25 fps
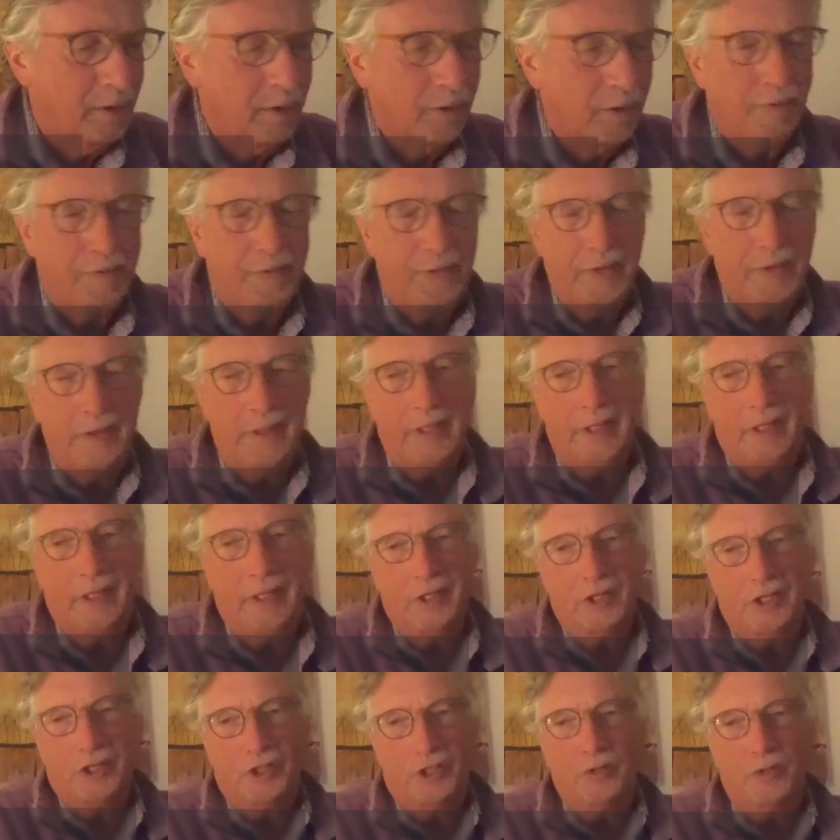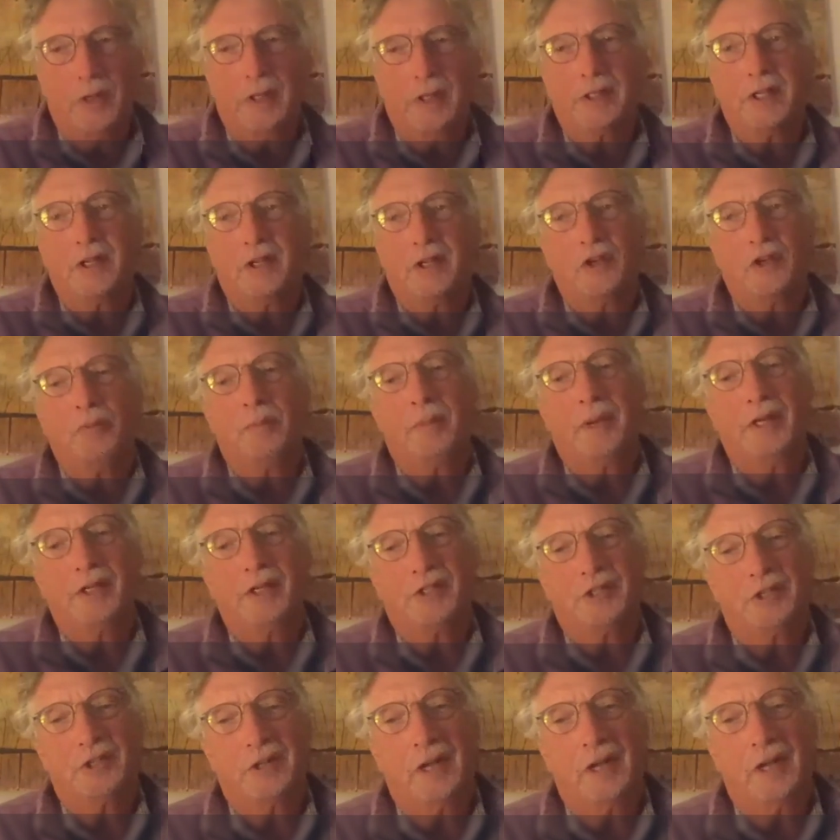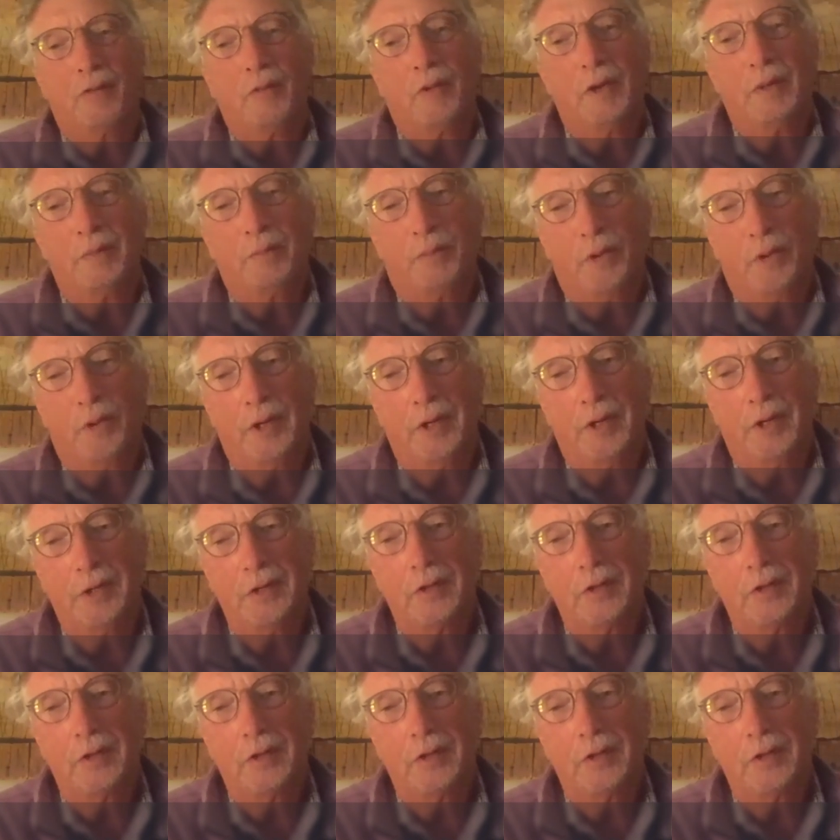feeling constricted, you mentioned at one point in your